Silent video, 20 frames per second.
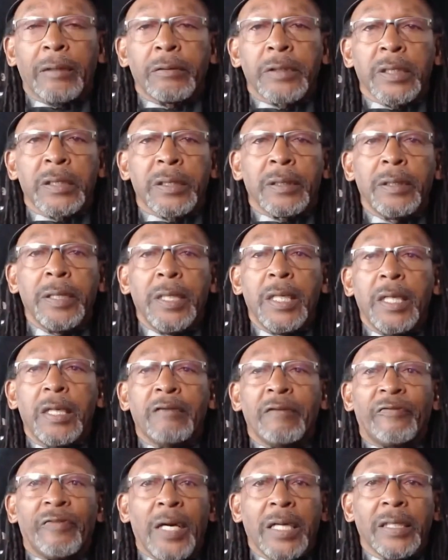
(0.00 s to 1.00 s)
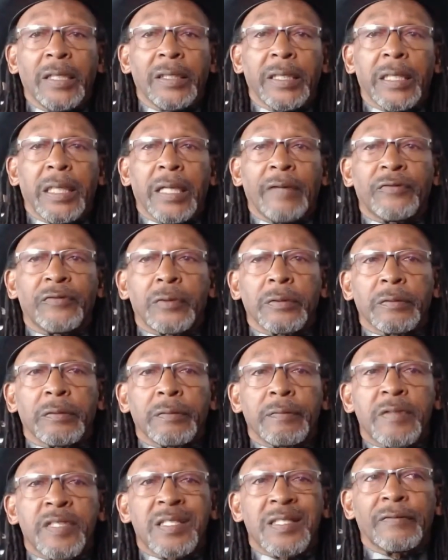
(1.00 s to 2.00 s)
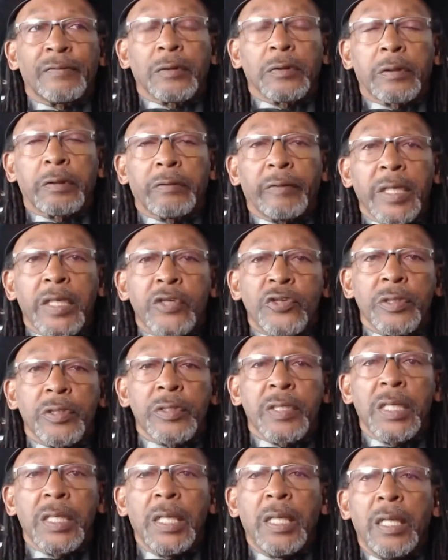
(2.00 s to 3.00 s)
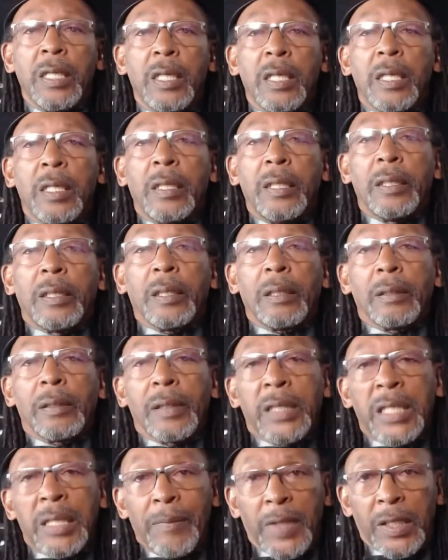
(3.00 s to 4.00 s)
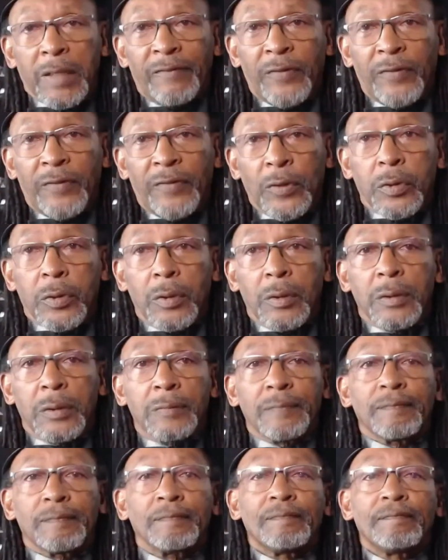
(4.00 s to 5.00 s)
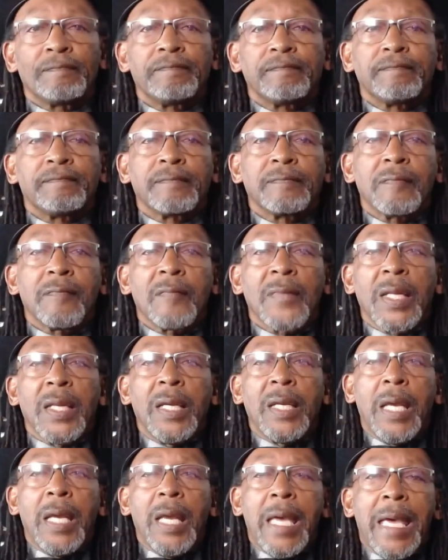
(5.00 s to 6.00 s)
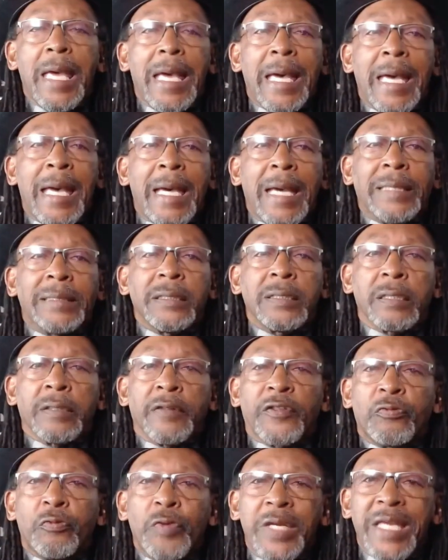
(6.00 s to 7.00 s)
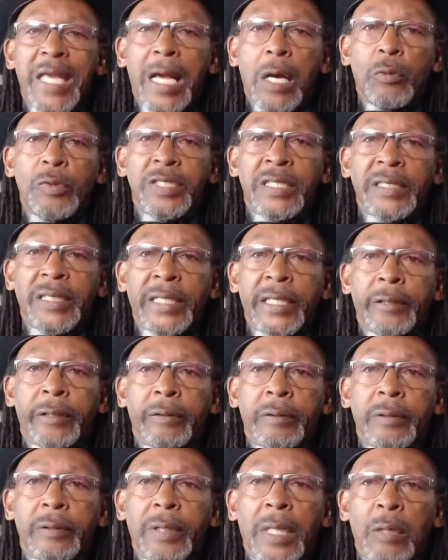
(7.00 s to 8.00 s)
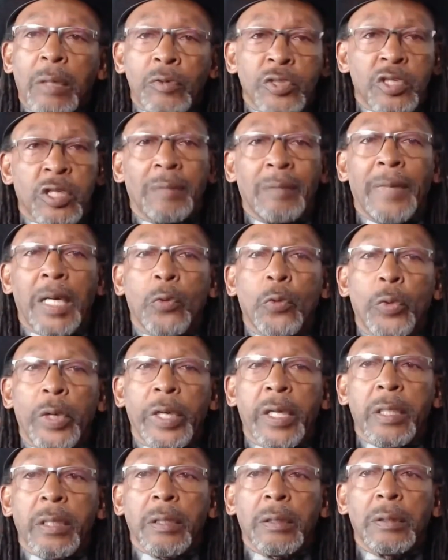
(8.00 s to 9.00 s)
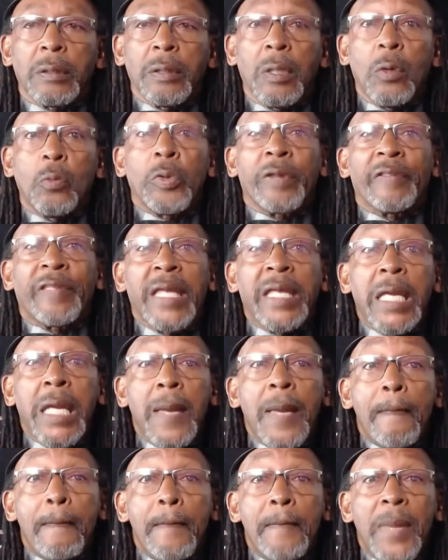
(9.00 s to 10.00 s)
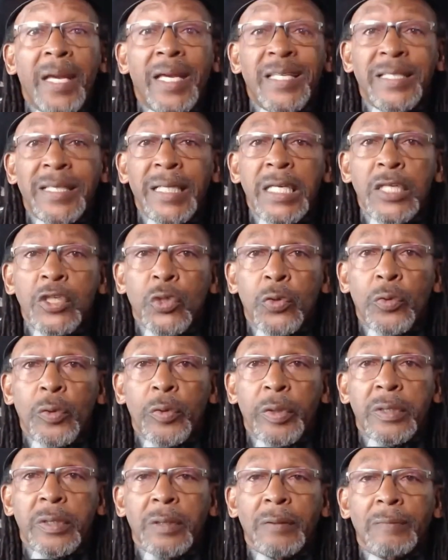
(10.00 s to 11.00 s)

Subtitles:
And finally, after several corrections, he made a phone call. And 3 hours later, I was on my way with him as an escort.